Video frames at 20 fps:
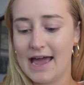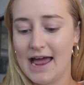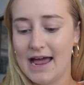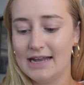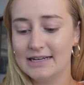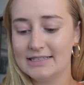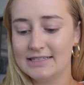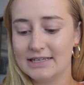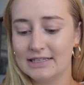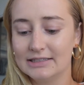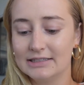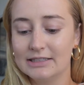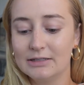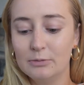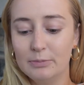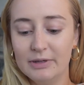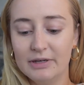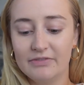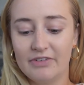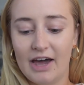And a
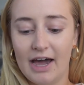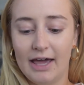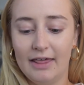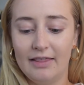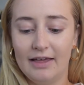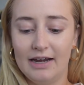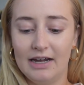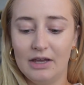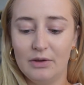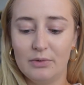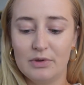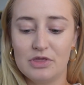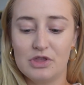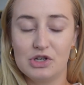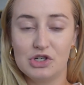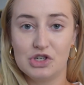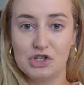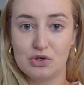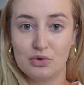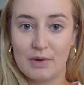little bit of highlighting with
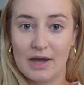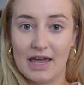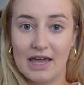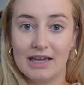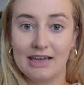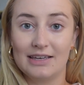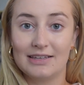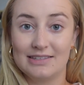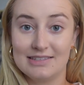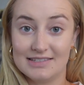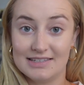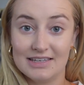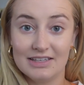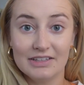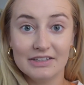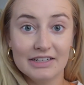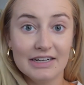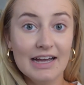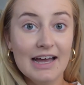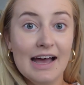the Jouer
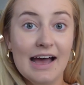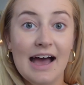concealer.